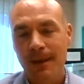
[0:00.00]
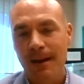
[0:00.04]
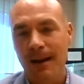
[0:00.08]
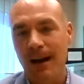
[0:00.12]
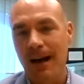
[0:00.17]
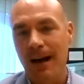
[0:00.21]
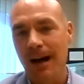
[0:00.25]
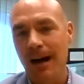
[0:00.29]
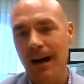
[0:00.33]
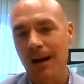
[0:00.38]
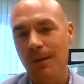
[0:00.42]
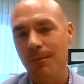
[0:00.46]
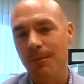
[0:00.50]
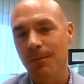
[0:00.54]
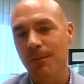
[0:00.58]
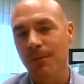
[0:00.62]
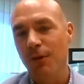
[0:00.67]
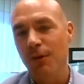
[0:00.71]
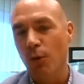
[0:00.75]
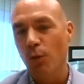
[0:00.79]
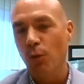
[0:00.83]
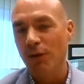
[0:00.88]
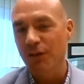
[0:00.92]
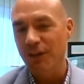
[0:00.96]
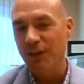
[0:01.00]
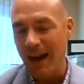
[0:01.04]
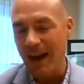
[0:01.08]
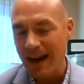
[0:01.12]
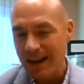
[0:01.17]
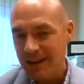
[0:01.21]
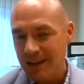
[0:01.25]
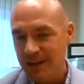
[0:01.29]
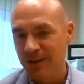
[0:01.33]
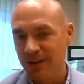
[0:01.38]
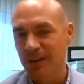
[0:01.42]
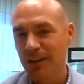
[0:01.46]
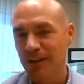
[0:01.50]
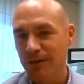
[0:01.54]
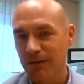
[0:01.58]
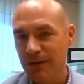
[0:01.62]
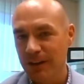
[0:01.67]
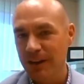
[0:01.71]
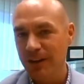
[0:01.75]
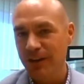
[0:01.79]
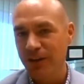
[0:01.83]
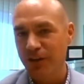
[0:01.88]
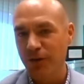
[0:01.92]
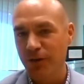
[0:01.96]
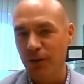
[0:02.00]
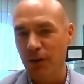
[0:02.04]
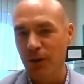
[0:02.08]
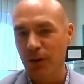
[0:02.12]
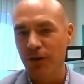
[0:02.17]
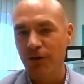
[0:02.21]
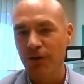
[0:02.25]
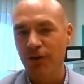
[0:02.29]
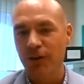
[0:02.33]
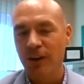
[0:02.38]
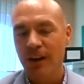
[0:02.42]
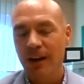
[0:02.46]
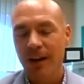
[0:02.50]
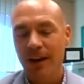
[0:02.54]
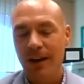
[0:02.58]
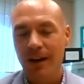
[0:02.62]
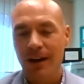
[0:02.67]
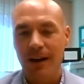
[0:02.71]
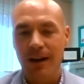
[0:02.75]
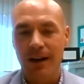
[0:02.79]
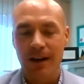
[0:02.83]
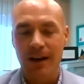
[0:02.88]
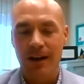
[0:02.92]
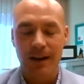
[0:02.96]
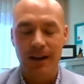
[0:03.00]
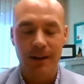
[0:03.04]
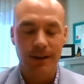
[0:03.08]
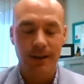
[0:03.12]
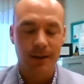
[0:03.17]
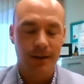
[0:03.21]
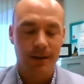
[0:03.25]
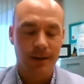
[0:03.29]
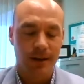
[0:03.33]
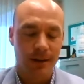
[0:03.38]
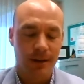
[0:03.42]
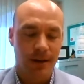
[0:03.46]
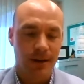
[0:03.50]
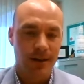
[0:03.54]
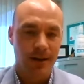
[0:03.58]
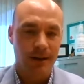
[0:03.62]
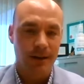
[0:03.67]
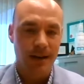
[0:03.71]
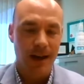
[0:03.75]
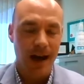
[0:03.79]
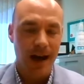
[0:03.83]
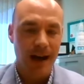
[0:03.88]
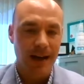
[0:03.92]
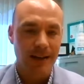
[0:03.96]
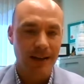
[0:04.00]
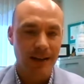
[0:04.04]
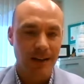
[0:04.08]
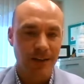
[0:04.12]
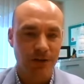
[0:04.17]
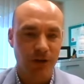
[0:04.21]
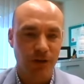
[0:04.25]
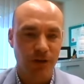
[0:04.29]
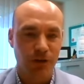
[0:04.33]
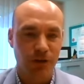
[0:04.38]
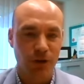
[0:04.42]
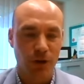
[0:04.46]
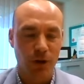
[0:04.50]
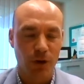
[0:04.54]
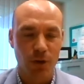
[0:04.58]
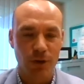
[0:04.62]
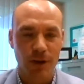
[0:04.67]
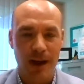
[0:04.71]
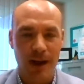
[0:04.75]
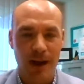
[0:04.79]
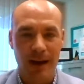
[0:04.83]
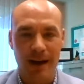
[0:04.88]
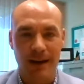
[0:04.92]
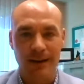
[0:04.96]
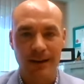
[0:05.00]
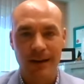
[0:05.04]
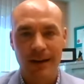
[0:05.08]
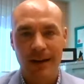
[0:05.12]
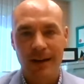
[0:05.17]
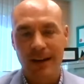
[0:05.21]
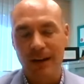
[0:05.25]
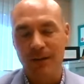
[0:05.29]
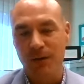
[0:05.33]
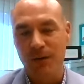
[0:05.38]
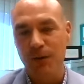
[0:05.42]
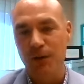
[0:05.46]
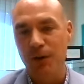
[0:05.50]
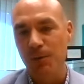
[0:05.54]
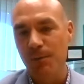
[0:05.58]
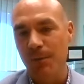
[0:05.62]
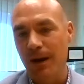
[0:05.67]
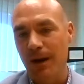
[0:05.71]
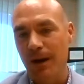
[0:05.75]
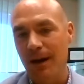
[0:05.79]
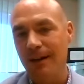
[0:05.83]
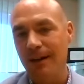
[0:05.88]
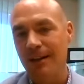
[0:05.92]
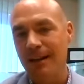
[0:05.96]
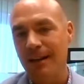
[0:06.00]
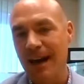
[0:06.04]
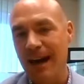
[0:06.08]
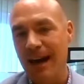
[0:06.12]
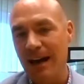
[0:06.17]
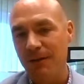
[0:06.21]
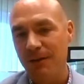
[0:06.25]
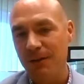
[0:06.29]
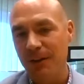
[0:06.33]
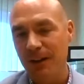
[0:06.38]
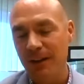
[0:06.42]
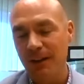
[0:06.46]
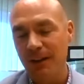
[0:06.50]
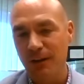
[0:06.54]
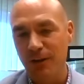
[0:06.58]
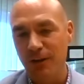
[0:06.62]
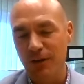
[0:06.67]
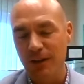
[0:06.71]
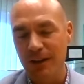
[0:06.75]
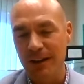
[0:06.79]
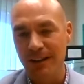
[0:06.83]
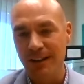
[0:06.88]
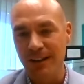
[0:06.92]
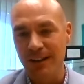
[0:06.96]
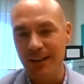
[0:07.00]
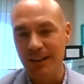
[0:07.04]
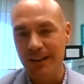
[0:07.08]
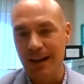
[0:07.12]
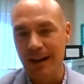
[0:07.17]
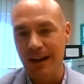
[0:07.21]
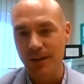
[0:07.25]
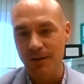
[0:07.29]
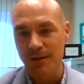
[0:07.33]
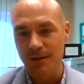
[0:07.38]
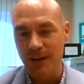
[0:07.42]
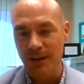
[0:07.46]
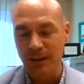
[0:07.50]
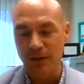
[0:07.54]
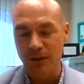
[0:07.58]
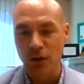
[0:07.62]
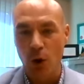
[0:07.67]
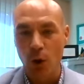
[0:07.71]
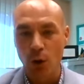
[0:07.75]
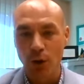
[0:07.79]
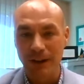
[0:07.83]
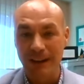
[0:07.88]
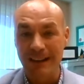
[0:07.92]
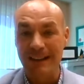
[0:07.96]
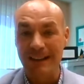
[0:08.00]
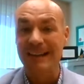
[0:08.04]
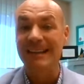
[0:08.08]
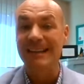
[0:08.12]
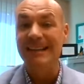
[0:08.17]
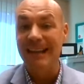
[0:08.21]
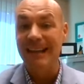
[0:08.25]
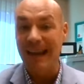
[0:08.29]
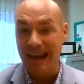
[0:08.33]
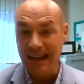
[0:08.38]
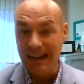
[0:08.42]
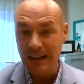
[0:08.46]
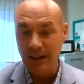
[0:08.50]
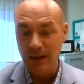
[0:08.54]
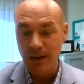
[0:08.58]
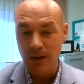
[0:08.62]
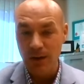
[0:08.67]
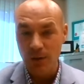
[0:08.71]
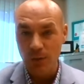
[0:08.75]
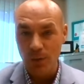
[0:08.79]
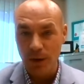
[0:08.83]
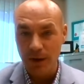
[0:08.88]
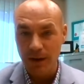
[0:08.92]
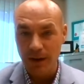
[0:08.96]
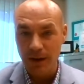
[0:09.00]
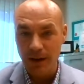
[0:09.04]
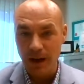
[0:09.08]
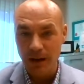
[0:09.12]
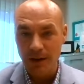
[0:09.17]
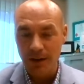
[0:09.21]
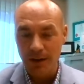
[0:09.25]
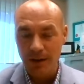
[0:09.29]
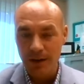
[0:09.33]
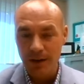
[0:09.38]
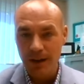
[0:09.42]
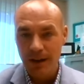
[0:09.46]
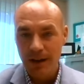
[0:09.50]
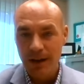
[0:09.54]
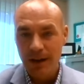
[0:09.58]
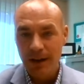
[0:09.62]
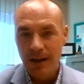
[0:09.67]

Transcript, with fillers: Um, there was excellent research uh, in, in the nineties to show that if you combine caffeine and creatine together, they totally negate one another.